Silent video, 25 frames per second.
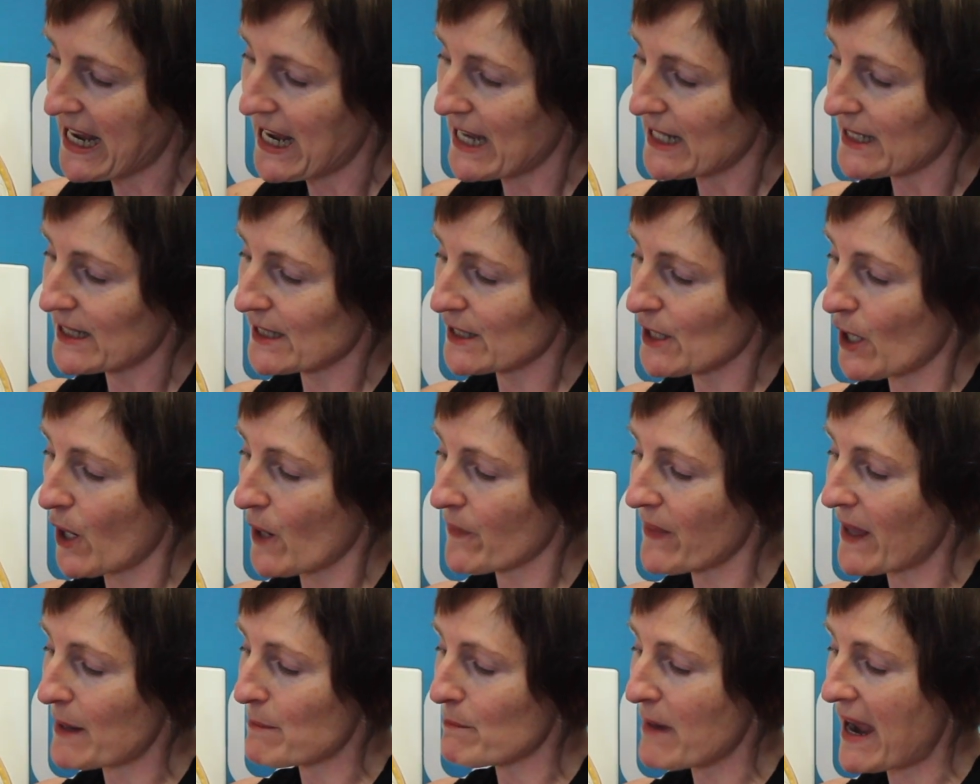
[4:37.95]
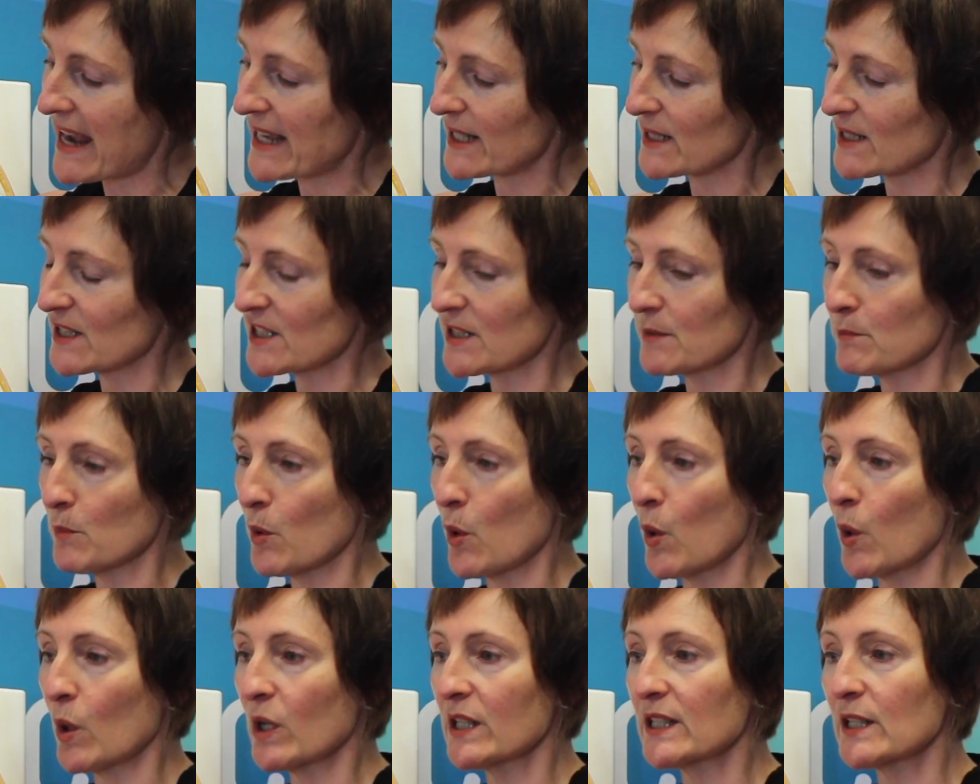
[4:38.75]
So they make a
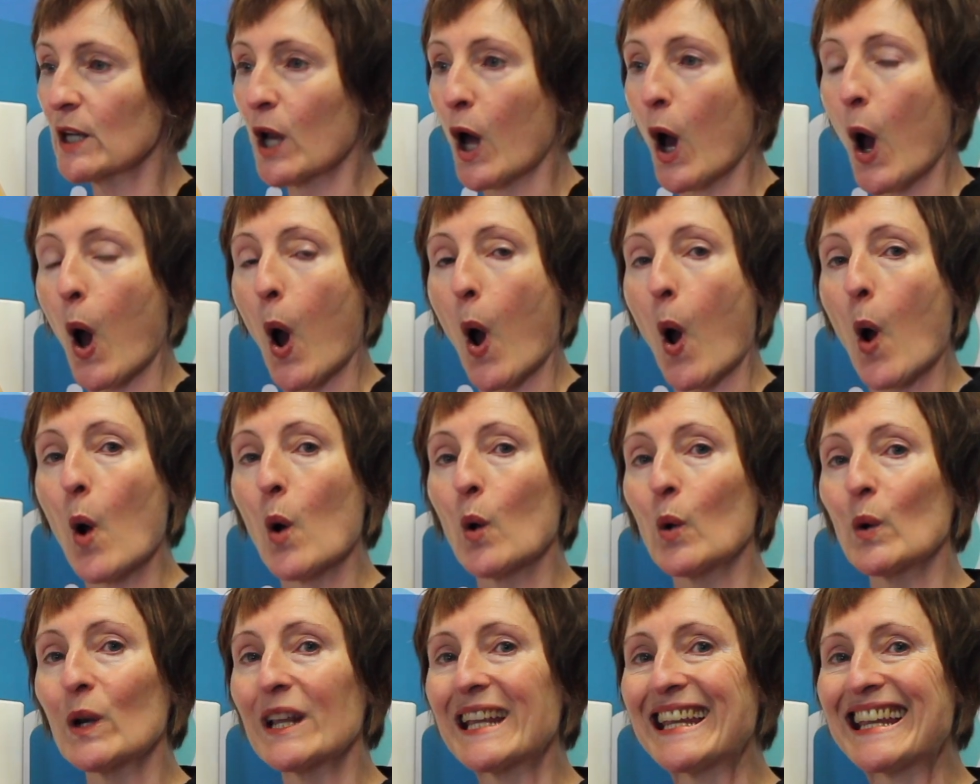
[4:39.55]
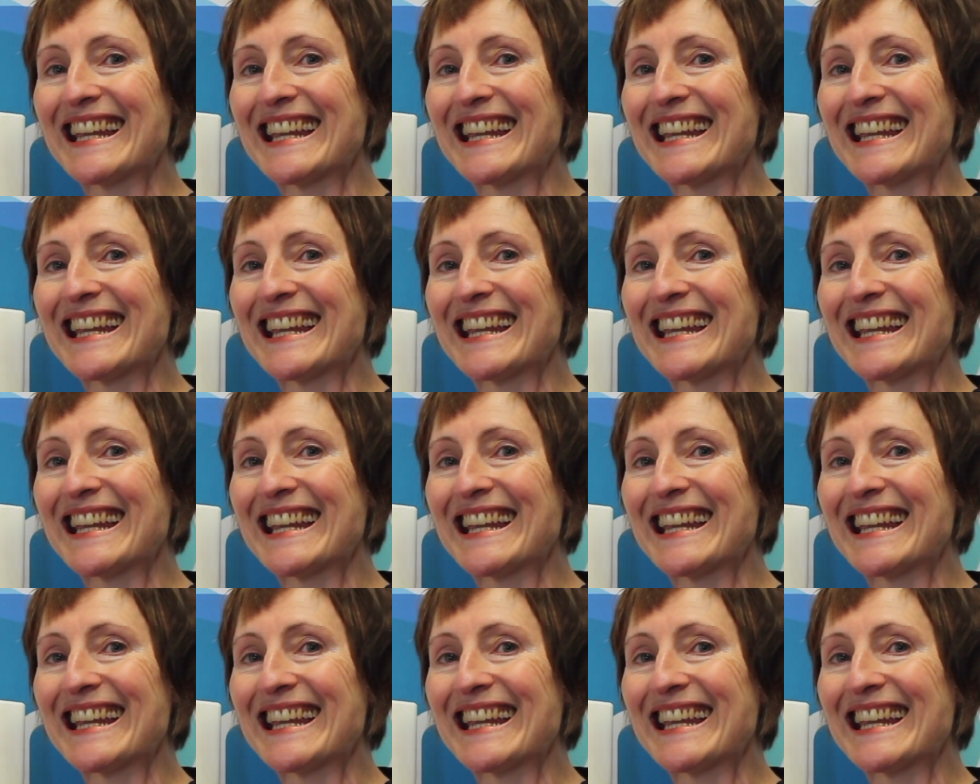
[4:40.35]
small little hole